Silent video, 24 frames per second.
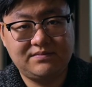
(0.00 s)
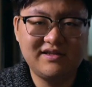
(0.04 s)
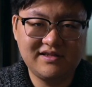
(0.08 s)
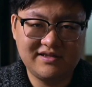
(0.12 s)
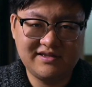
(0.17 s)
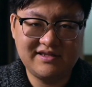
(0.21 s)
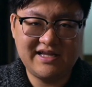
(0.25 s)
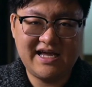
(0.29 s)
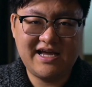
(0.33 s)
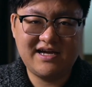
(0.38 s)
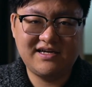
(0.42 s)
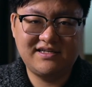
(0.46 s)

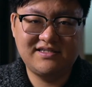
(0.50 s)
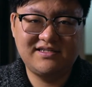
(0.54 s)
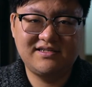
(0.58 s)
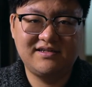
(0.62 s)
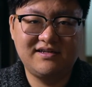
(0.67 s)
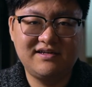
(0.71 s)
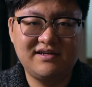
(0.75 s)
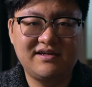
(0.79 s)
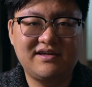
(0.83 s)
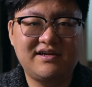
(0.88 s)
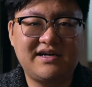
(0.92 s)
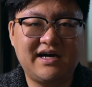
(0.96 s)
Next,
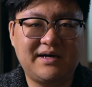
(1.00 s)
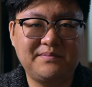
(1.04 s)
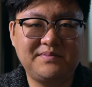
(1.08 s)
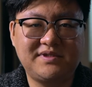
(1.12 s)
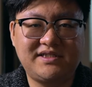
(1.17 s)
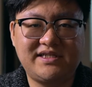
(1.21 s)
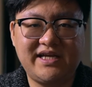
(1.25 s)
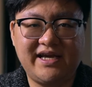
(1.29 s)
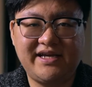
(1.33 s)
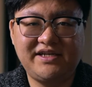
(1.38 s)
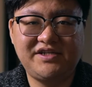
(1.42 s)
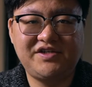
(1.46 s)

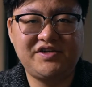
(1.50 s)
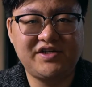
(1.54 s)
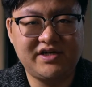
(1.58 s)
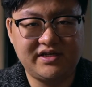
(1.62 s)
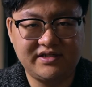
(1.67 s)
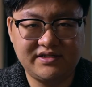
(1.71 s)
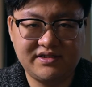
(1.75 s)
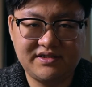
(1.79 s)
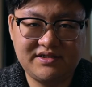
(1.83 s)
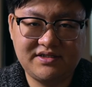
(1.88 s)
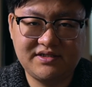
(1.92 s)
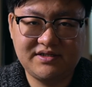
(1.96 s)

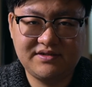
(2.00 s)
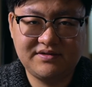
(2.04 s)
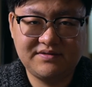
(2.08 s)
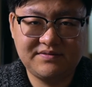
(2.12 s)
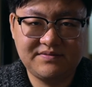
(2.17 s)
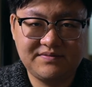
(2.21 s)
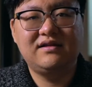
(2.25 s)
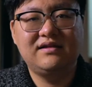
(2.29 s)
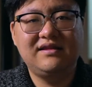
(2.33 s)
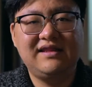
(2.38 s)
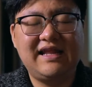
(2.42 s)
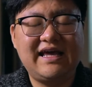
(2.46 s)
competitions.
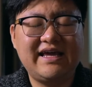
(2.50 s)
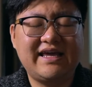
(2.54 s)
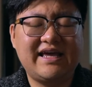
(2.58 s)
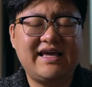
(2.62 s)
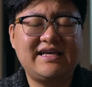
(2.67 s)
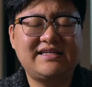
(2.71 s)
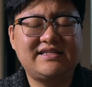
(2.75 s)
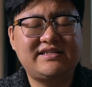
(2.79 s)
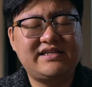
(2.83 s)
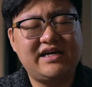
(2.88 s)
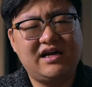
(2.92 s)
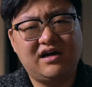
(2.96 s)
Like I
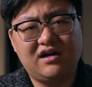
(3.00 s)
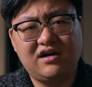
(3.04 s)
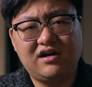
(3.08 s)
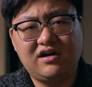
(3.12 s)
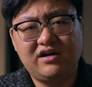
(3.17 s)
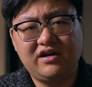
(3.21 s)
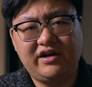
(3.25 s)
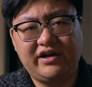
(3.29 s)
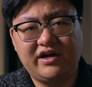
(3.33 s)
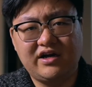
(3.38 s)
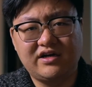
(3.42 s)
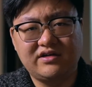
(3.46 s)
said
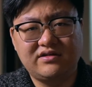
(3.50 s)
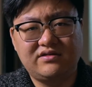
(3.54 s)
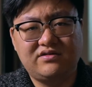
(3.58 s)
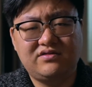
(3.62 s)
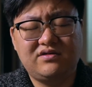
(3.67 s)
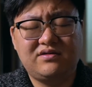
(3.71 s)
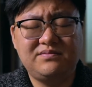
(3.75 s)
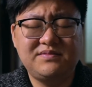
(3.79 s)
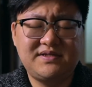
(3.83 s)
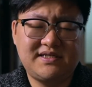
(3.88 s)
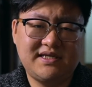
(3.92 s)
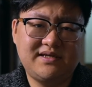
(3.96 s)
earlier,
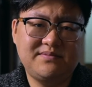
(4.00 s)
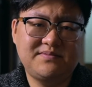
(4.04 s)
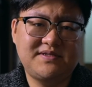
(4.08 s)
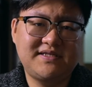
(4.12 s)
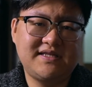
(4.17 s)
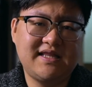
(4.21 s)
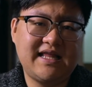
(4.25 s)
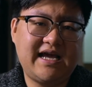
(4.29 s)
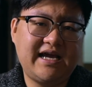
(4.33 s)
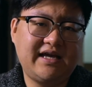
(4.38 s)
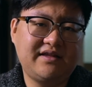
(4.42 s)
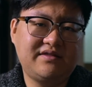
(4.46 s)
Zoom seems
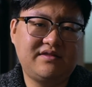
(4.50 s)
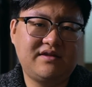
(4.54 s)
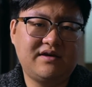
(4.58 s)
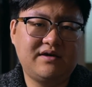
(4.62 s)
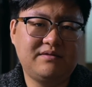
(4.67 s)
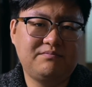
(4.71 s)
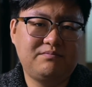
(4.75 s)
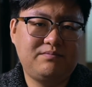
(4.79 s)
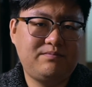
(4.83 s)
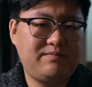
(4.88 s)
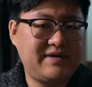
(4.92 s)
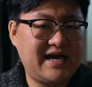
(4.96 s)
like the
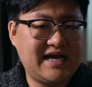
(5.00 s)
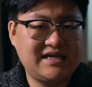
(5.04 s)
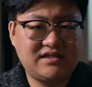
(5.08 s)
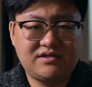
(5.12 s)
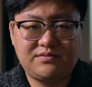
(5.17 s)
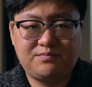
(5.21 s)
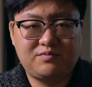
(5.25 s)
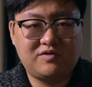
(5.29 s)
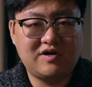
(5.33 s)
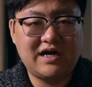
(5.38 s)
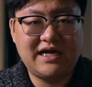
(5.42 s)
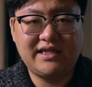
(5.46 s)
best
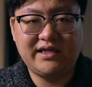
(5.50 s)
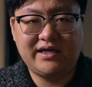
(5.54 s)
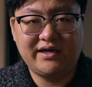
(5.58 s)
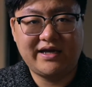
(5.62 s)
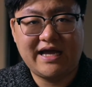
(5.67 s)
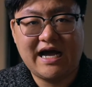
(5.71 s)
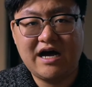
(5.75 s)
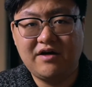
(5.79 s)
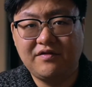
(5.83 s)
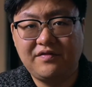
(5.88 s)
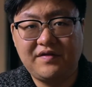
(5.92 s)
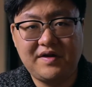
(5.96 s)
product
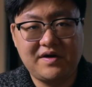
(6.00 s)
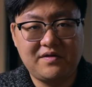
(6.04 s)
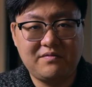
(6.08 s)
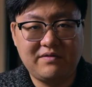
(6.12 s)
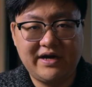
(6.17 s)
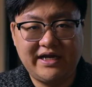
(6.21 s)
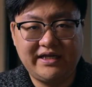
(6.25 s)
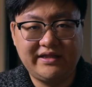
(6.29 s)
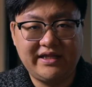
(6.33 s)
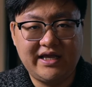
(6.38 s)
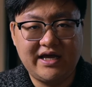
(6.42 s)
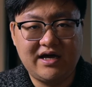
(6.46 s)
out there
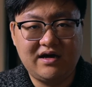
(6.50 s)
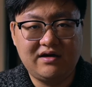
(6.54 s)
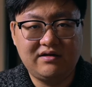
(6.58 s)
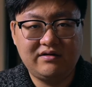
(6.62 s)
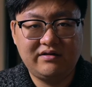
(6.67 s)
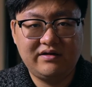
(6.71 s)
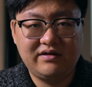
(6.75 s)
right now,